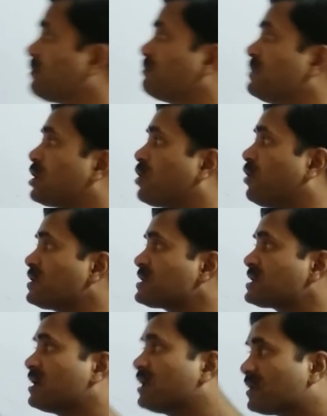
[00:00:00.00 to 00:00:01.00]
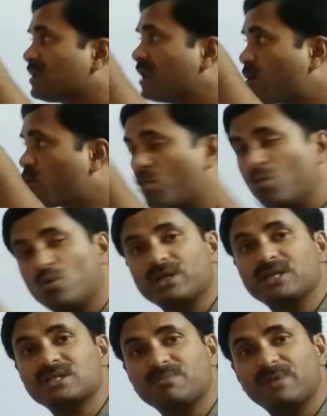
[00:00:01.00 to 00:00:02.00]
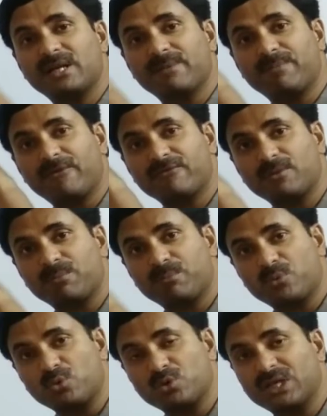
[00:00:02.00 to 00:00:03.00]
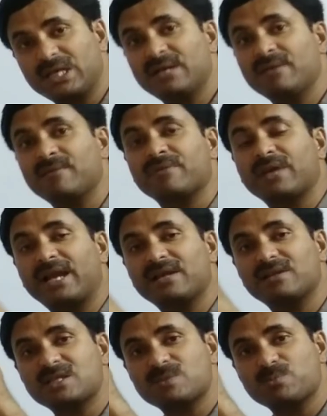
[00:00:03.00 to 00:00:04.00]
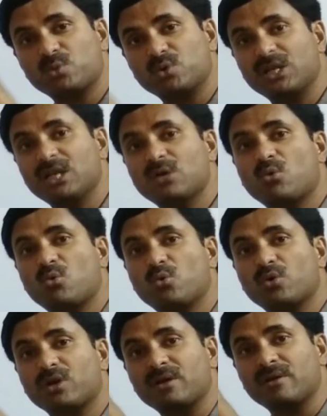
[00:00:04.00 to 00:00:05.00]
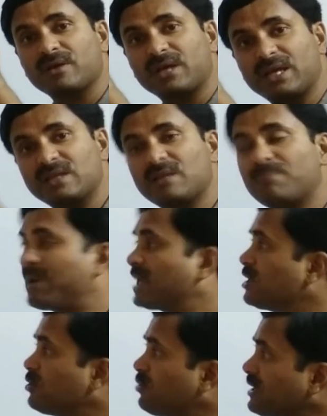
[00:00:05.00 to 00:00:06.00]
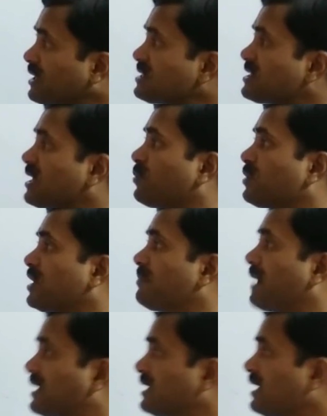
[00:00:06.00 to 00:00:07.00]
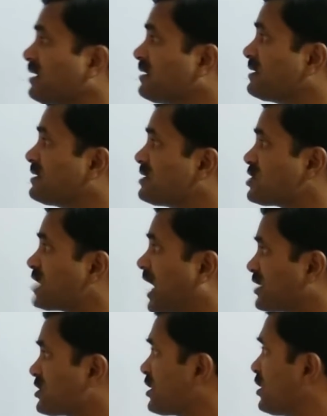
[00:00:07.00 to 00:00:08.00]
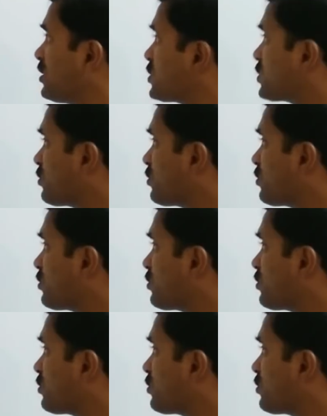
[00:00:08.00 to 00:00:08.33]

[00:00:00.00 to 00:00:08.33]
because the core is made up of the protein and this protein core in the pyrenoid is surrounded by the starch. So